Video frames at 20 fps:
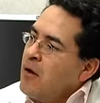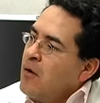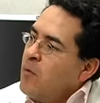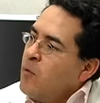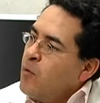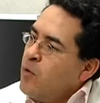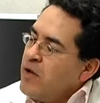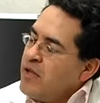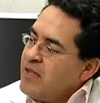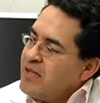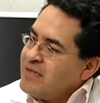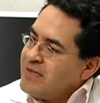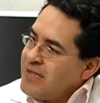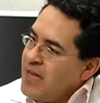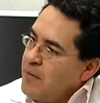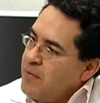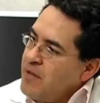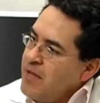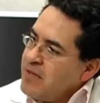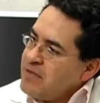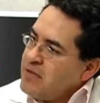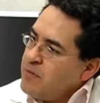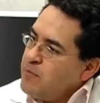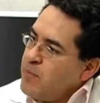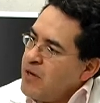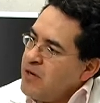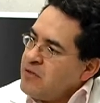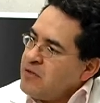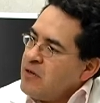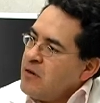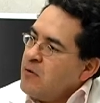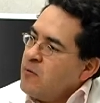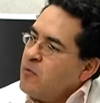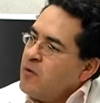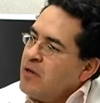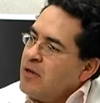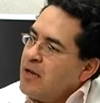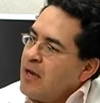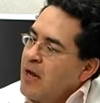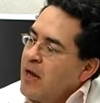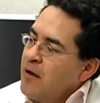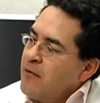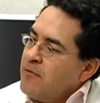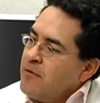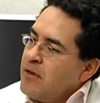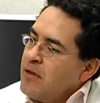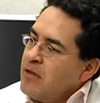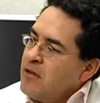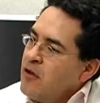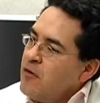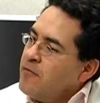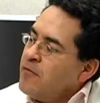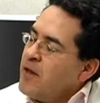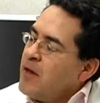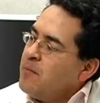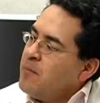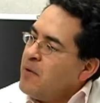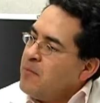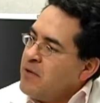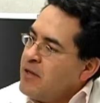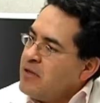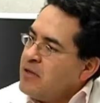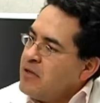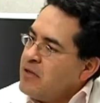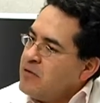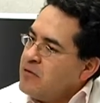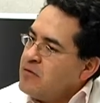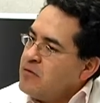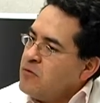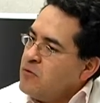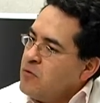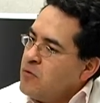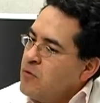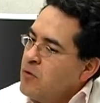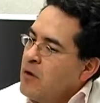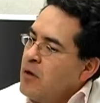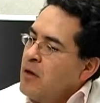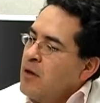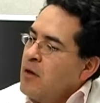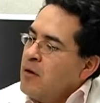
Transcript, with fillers: will stabilize the patient, will have enough capabilities to